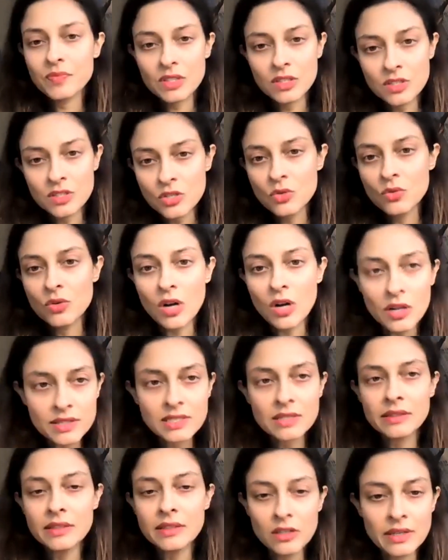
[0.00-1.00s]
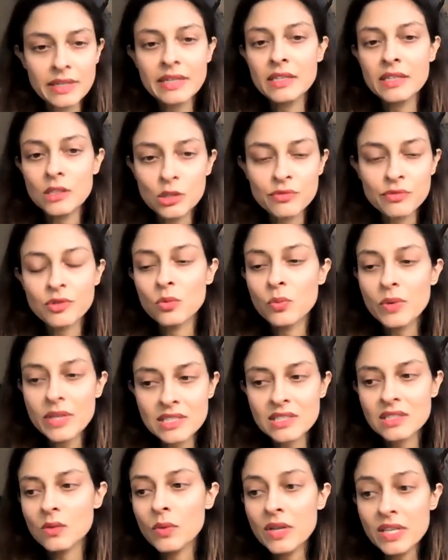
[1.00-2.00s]
So you constantly are ill for
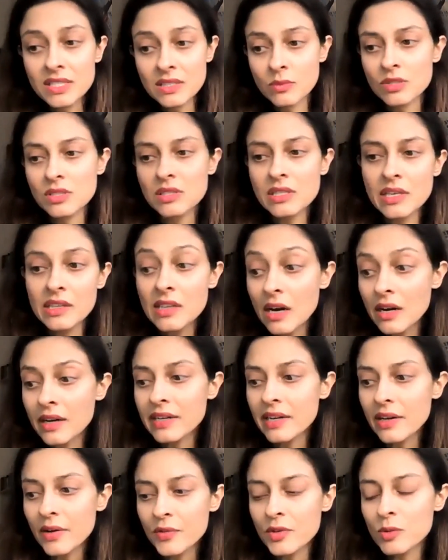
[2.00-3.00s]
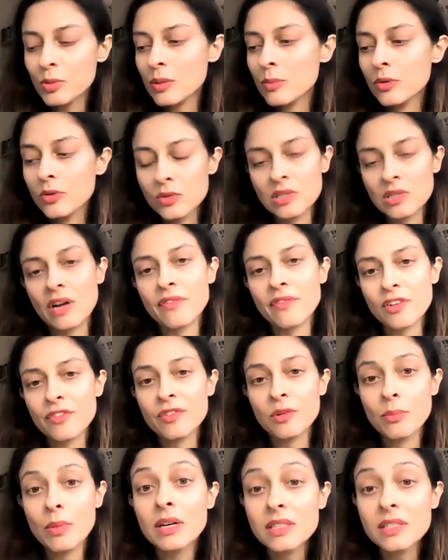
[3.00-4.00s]
weeks and weeks. And we're seeing young and healthy people who suffer
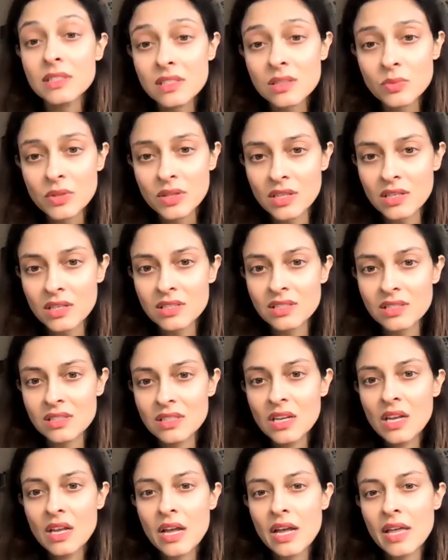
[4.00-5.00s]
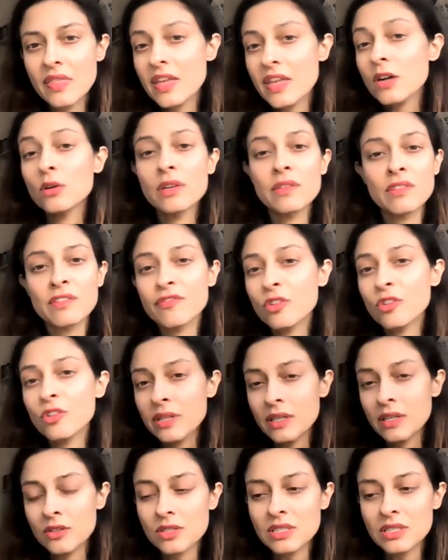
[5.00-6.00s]
for months with this, and they don't even fully
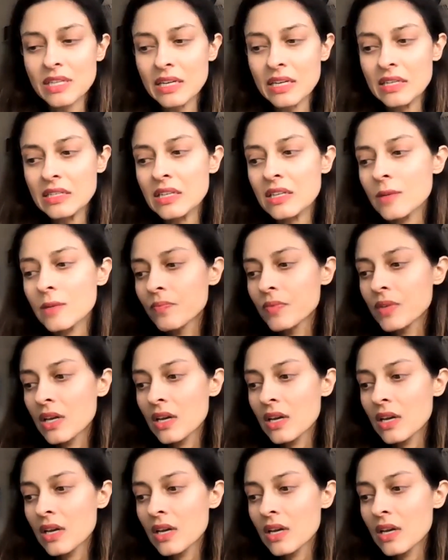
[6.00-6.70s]
understand it.